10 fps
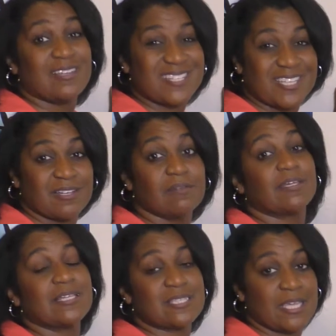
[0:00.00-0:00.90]
until
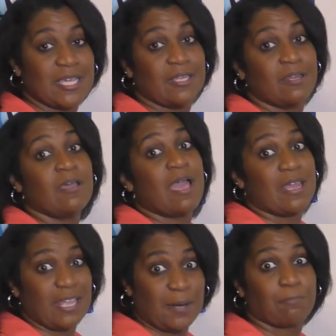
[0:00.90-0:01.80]
it's in
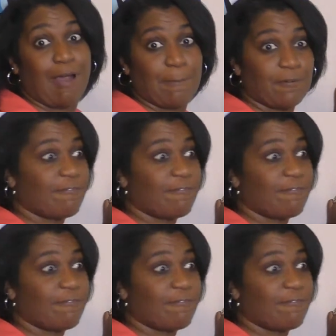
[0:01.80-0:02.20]
an improper